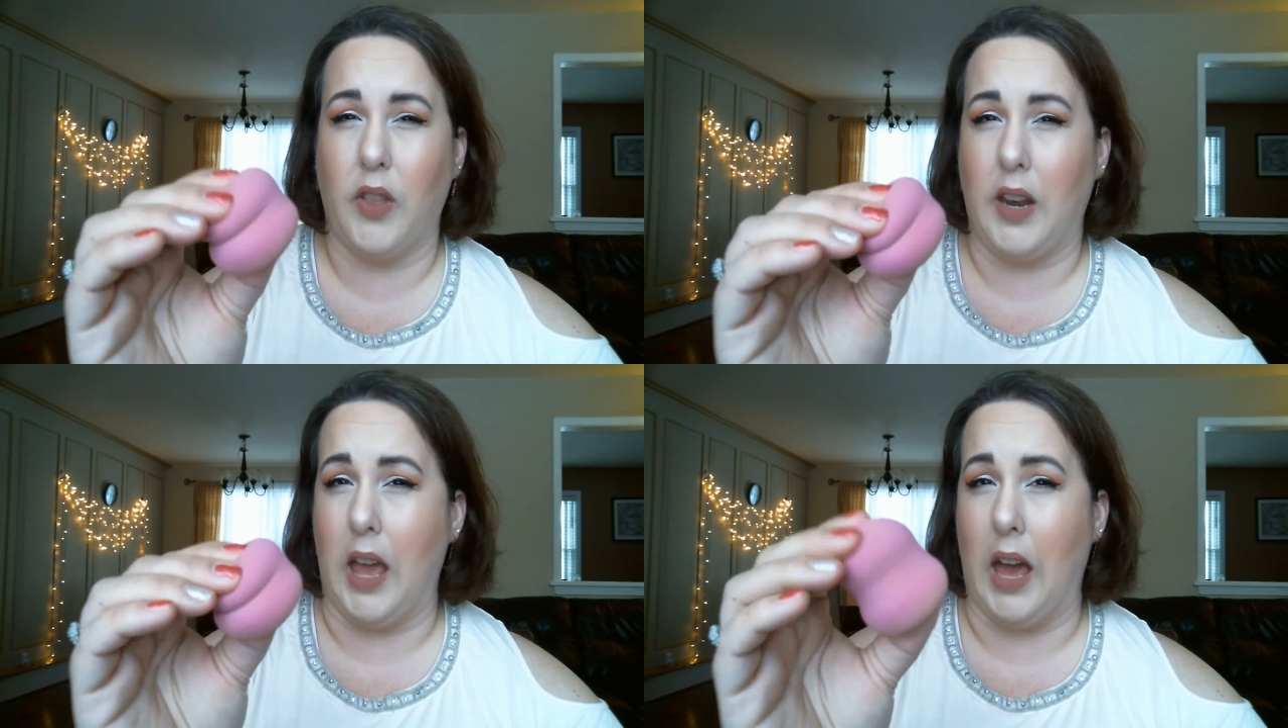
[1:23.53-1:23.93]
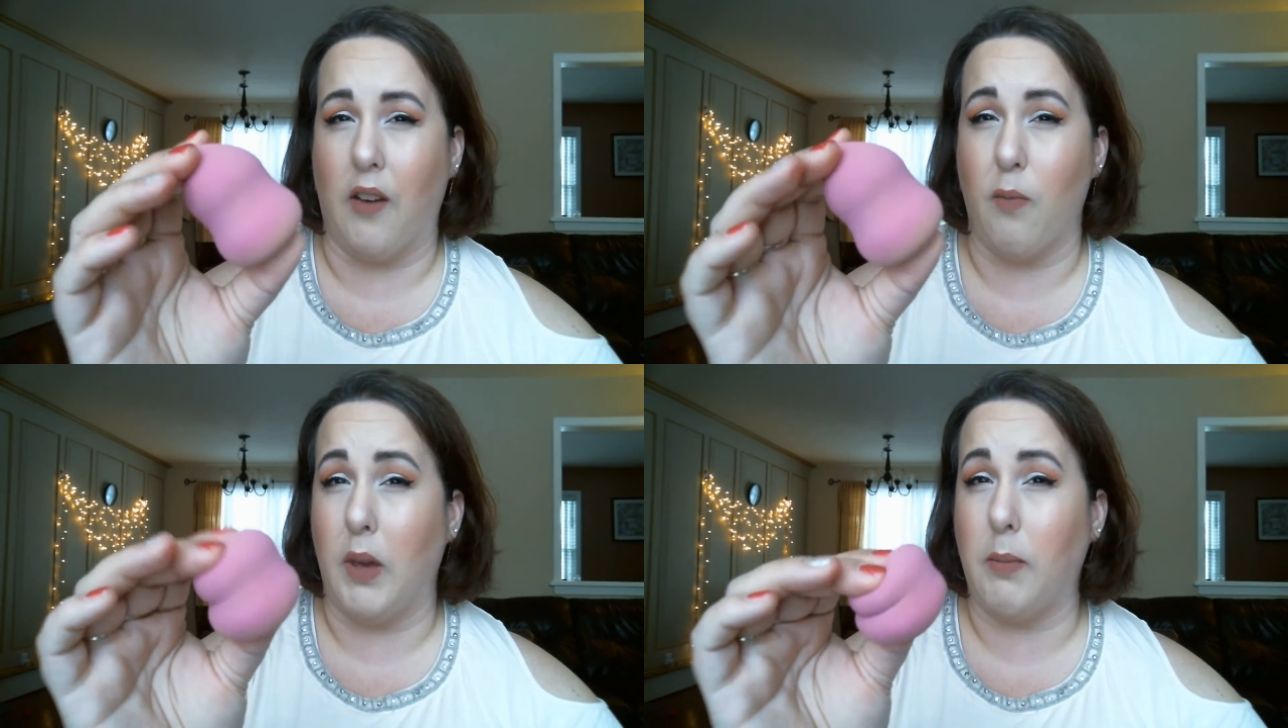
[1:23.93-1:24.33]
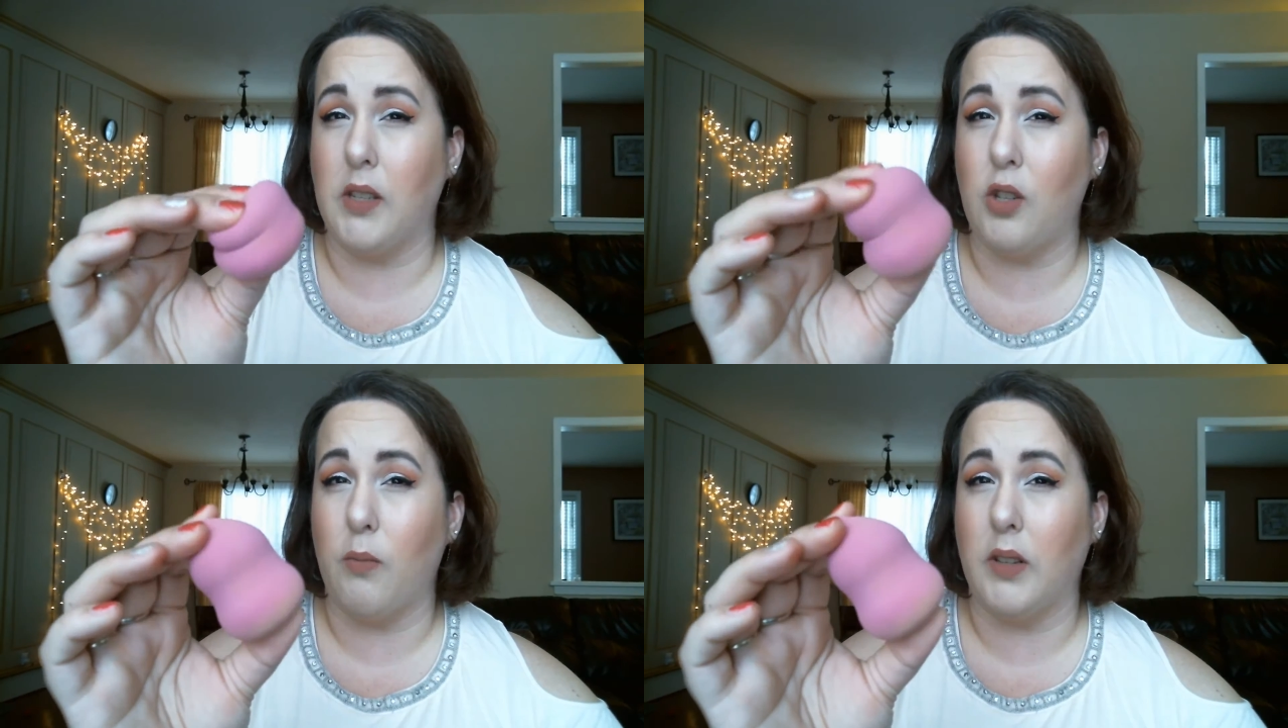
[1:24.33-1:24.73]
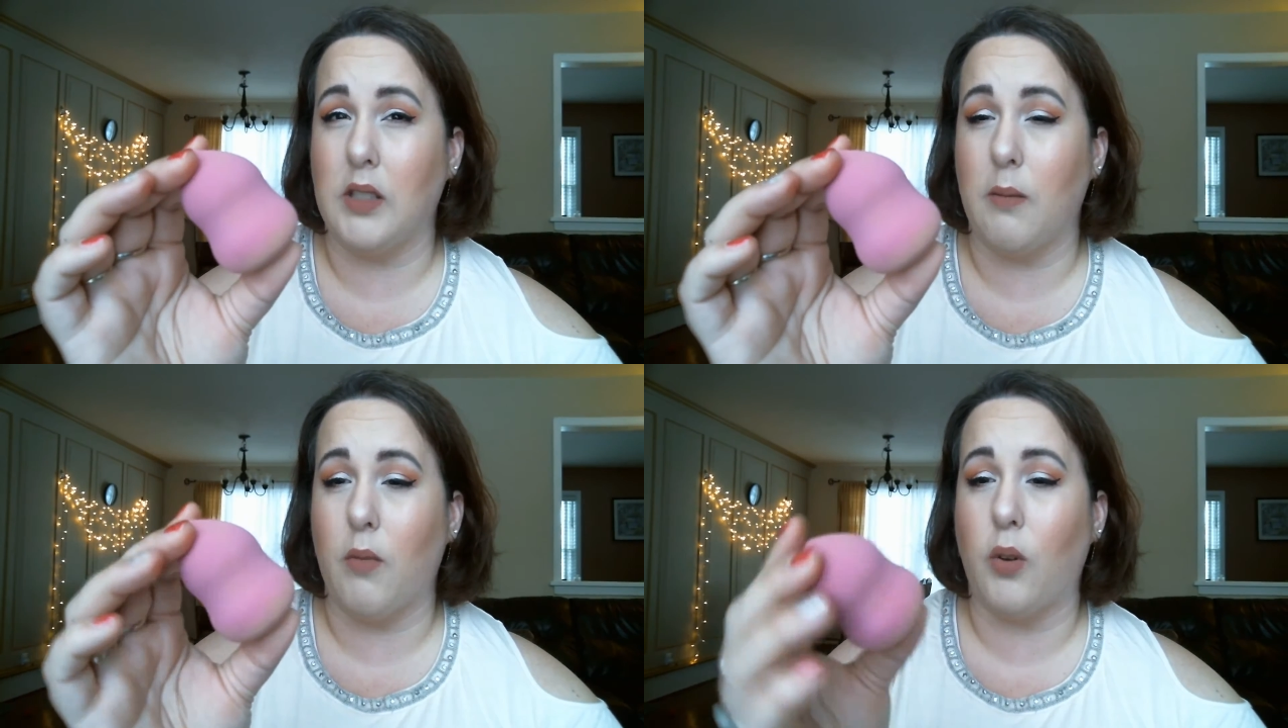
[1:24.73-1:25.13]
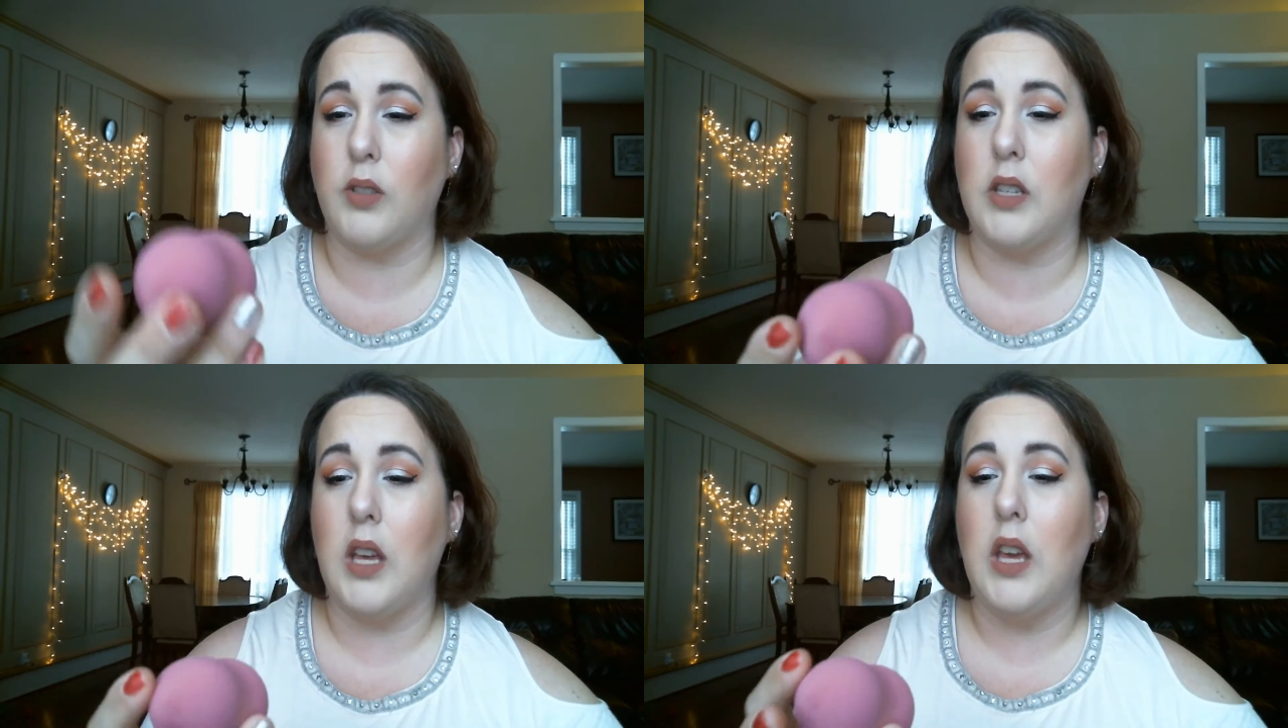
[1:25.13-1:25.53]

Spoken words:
and a half, maybe 2 months at most.